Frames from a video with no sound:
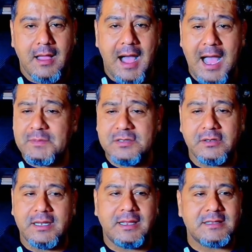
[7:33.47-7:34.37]
I'm still
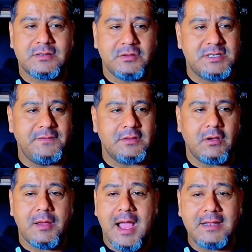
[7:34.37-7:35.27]
going to get certs, even though
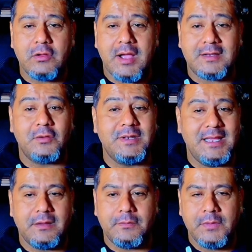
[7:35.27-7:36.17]
I, I know I don't
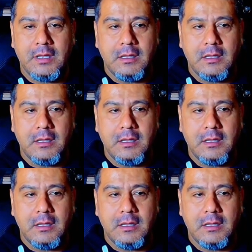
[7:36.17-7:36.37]
need them.